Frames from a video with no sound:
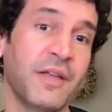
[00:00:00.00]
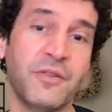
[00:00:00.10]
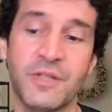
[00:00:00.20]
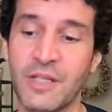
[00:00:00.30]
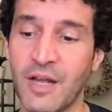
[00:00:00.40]

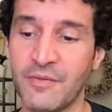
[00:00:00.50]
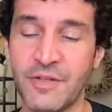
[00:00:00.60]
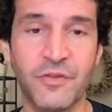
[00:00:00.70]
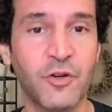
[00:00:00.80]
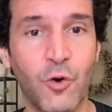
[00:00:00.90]
There's a lot of
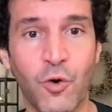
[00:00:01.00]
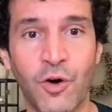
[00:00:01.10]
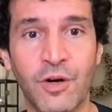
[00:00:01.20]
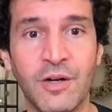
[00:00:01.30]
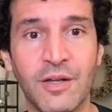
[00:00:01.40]
different
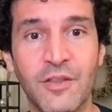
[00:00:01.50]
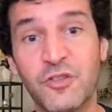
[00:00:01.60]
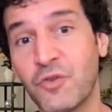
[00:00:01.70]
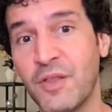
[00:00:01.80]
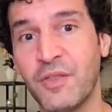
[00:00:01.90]
core
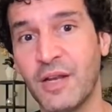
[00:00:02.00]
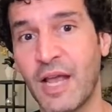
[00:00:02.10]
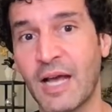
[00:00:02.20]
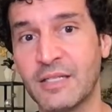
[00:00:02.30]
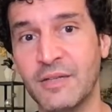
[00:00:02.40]
strengthening
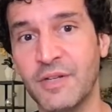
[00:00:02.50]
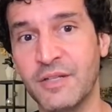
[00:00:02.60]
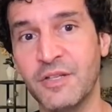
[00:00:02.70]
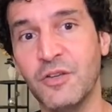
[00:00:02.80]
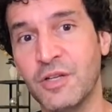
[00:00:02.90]
activities
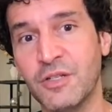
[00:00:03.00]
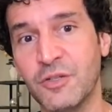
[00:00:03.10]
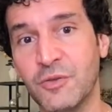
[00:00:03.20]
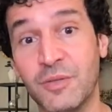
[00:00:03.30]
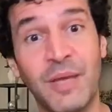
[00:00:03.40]
that you can
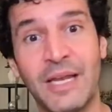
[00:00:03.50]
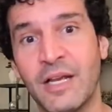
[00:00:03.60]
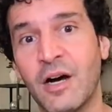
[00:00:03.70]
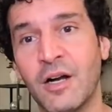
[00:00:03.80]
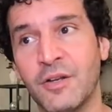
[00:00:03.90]
do depending
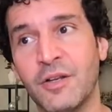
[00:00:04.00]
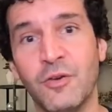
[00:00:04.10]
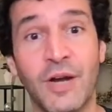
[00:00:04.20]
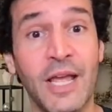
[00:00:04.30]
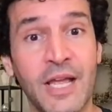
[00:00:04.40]
on
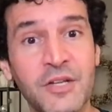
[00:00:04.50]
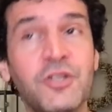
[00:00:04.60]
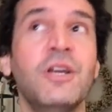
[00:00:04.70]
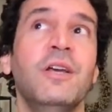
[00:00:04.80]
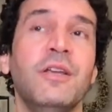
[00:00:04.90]
your age,